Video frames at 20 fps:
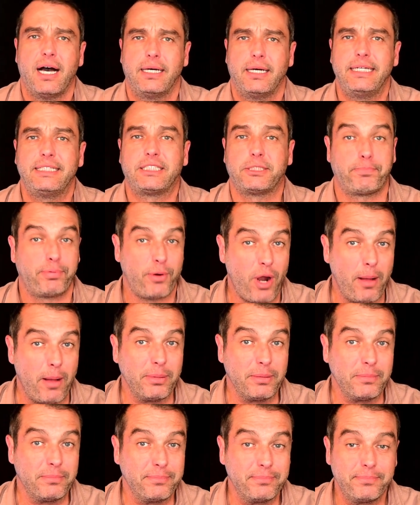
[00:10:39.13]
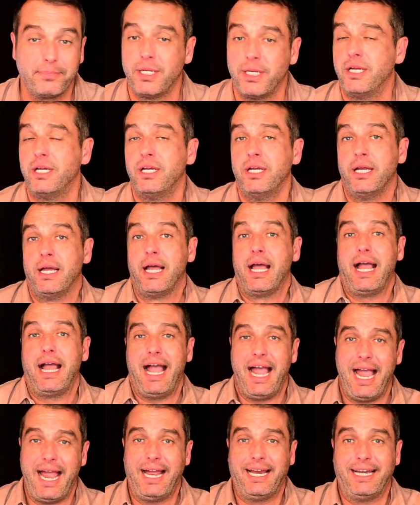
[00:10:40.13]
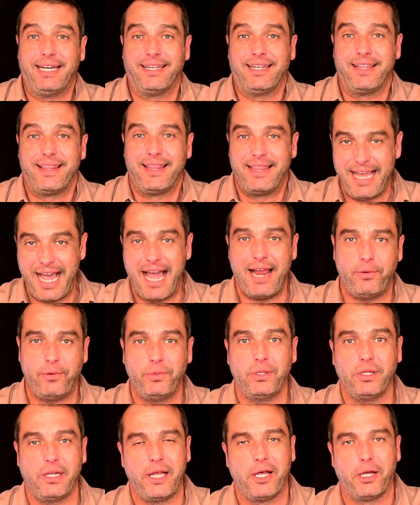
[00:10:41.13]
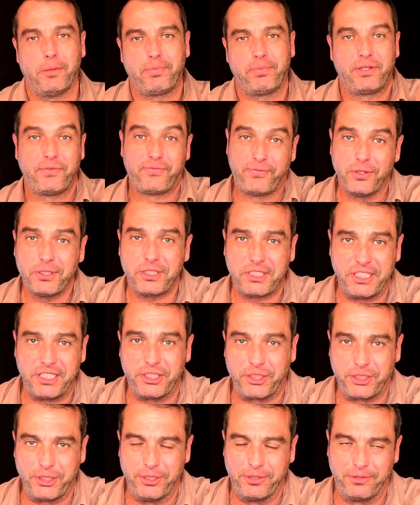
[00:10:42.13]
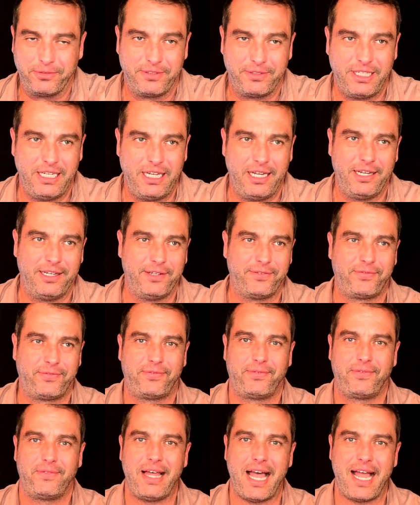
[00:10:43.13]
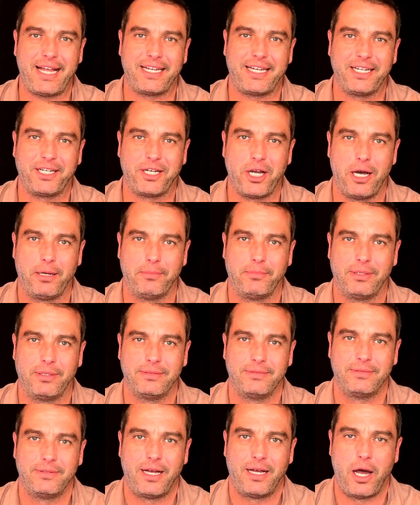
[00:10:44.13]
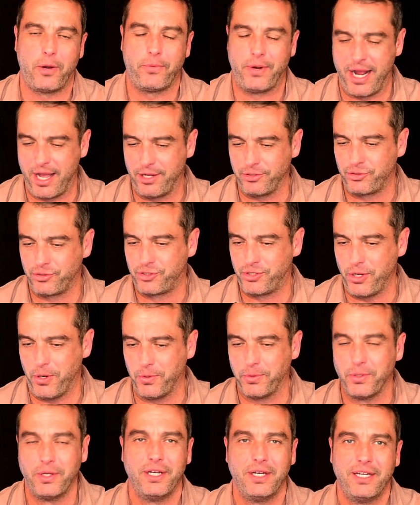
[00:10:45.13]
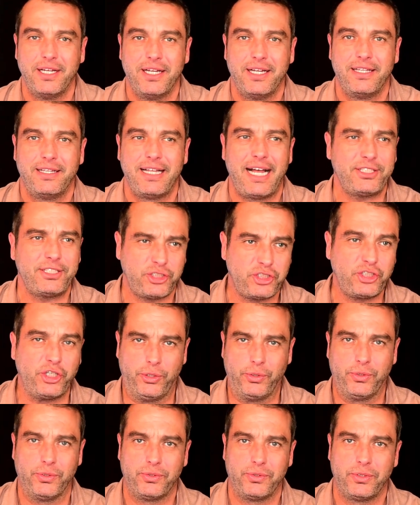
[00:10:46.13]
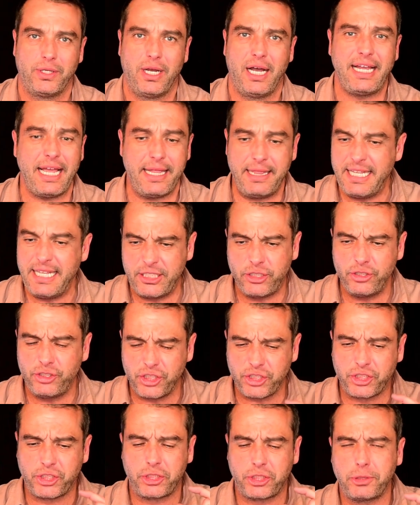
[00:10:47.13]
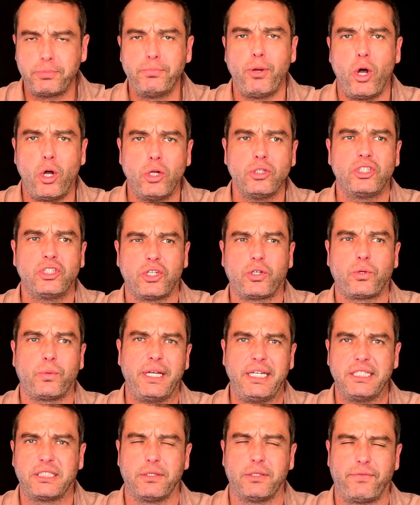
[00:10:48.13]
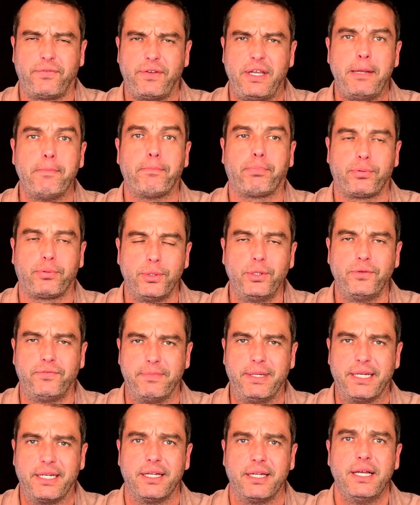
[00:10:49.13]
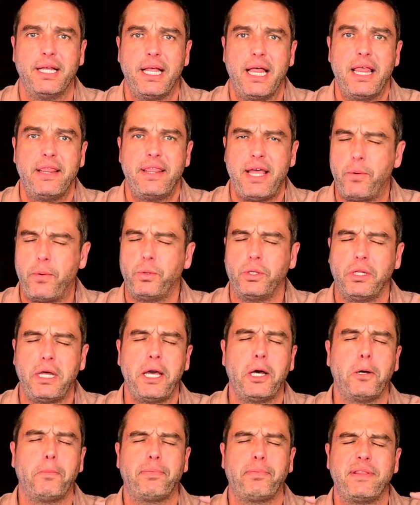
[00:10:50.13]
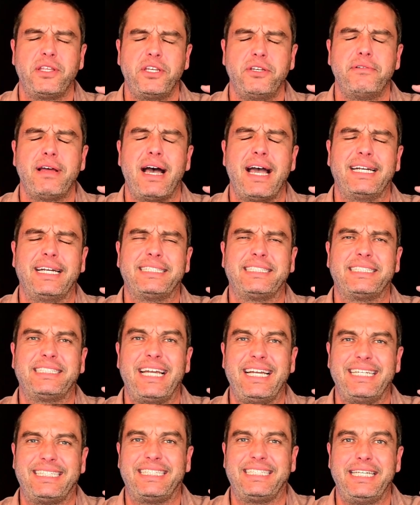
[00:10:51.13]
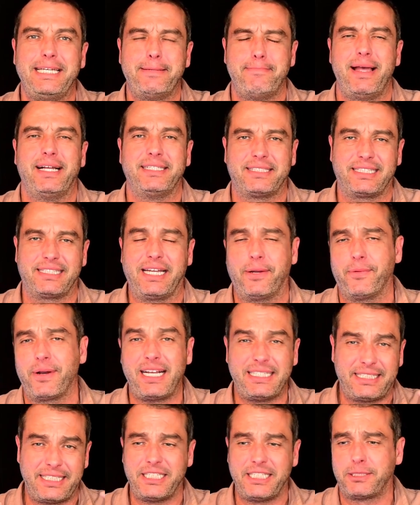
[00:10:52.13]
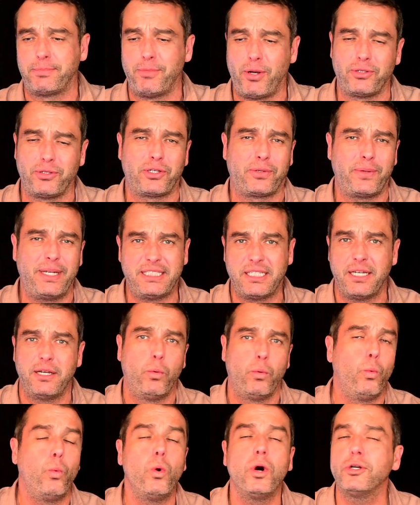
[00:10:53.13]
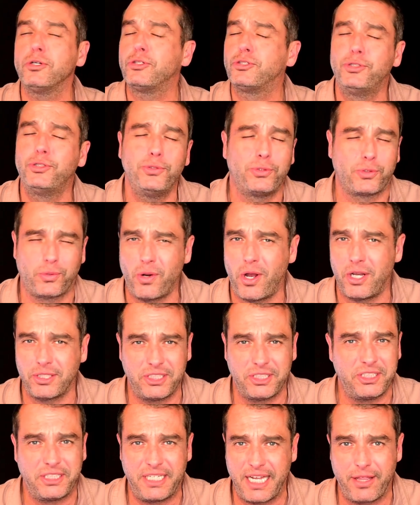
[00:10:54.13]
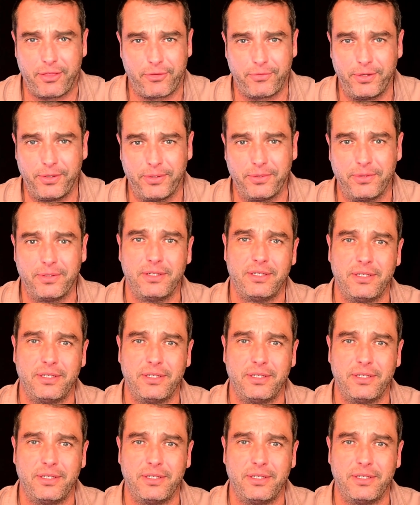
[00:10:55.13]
It's a problem. And that will help the first issue if that can come around. So that's two. Again, these are just small degrees of improvement that will help the United States immensely. When I say small degrees, one or two crosses get through.